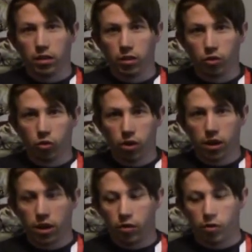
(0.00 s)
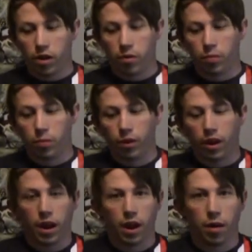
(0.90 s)
The Joy-Con grip
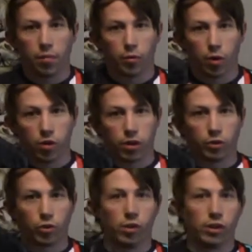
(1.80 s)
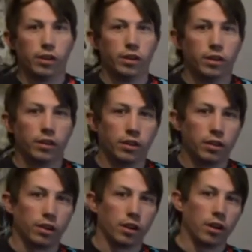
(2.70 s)
and Pro Controller
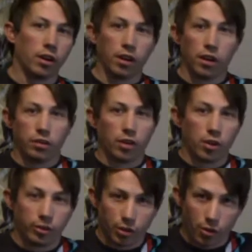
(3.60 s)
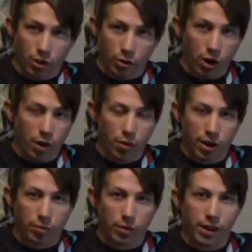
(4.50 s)
is also a great way
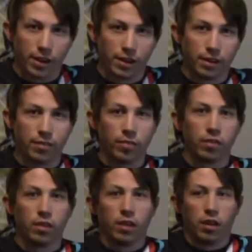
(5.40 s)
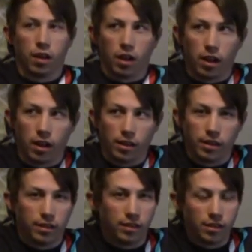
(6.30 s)
to play.
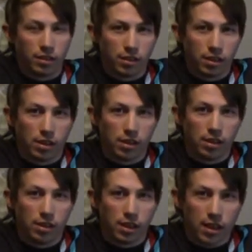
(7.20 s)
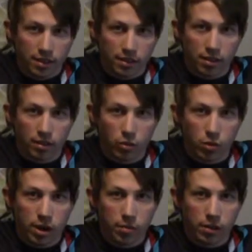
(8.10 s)
This is the easiest
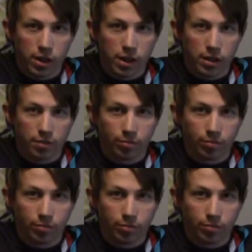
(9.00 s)
way to play,